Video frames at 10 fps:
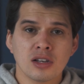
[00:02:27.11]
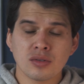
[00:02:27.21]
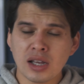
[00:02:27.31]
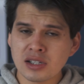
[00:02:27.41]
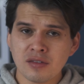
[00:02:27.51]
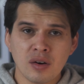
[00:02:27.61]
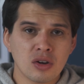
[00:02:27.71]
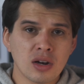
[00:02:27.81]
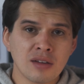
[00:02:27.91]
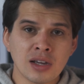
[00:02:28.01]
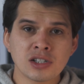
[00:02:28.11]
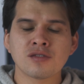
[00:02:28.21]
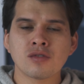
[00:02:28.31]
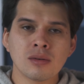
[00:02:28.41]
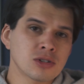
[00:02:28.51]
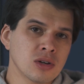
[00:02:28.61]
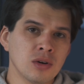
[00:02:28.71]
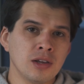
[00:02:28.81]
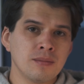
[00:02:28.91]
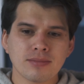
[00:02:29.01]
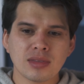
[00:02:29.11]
So that's a very good advantage from Sony.